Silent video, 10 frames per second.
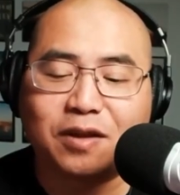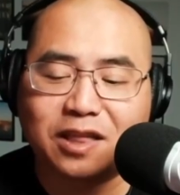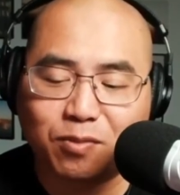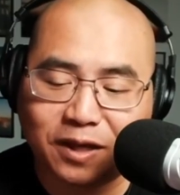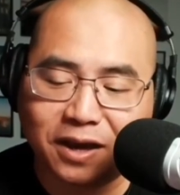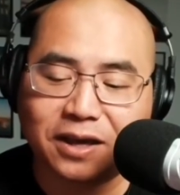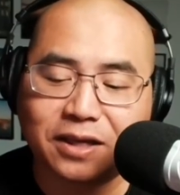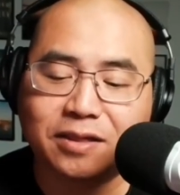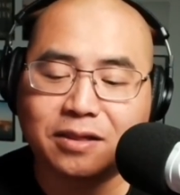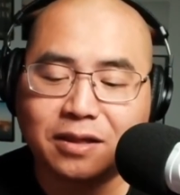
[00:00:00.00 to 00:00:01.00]
It's
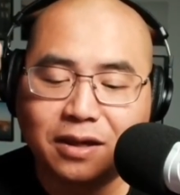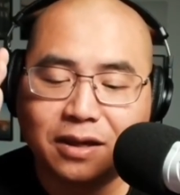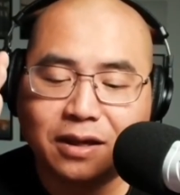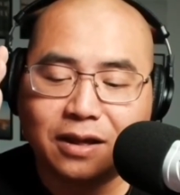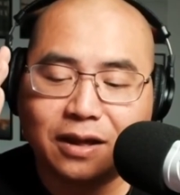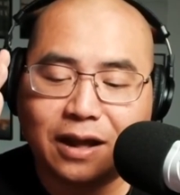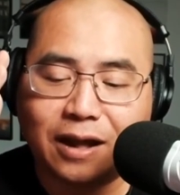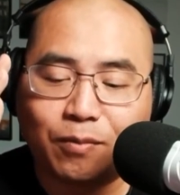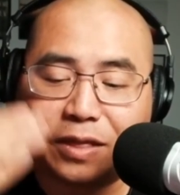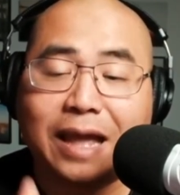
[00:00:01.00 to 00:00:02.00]
because
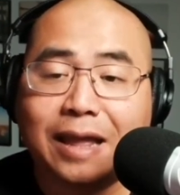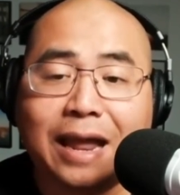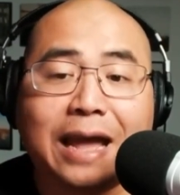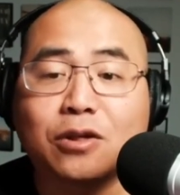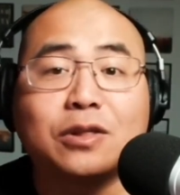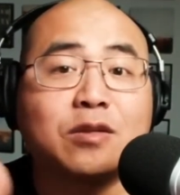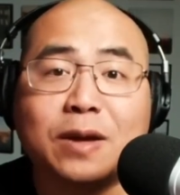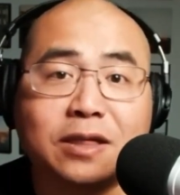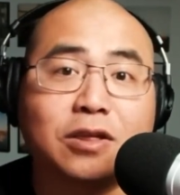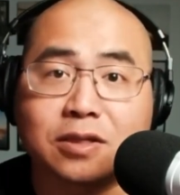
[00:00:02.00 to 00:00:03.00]
it has all these
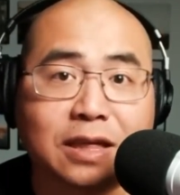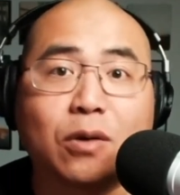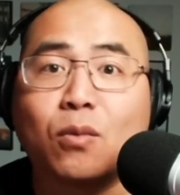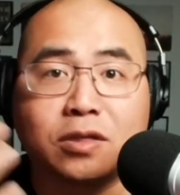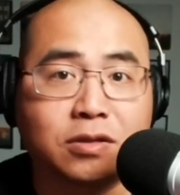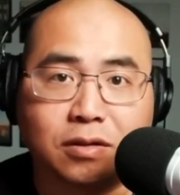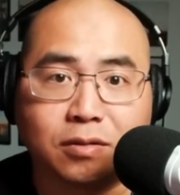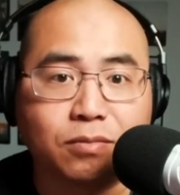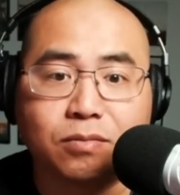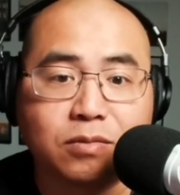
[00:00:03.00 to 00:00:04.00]
messages that it wants to
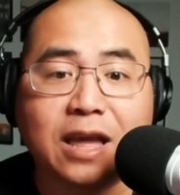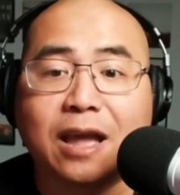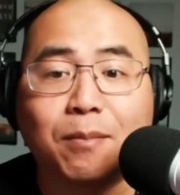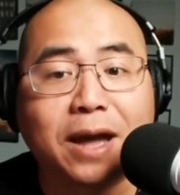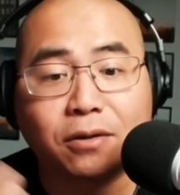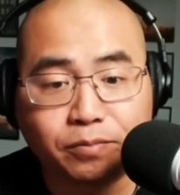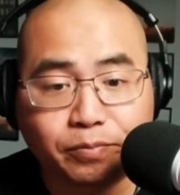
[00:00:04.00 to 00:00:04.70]
say about